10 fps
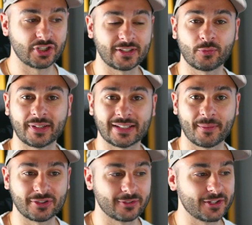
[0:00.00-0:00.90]
So just a quick
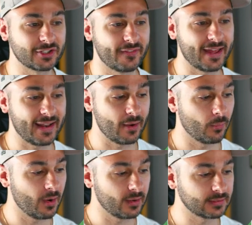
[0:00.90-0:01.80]
demonstration of how
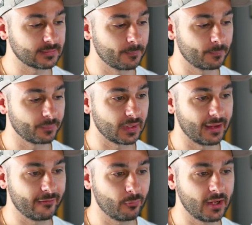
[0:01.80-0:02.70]
that works.
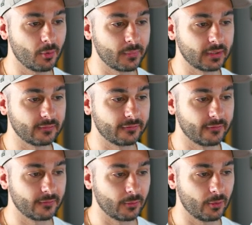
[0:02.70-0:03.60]
If we got rid
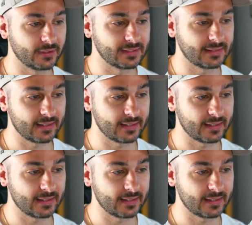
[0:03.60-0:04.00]
of all this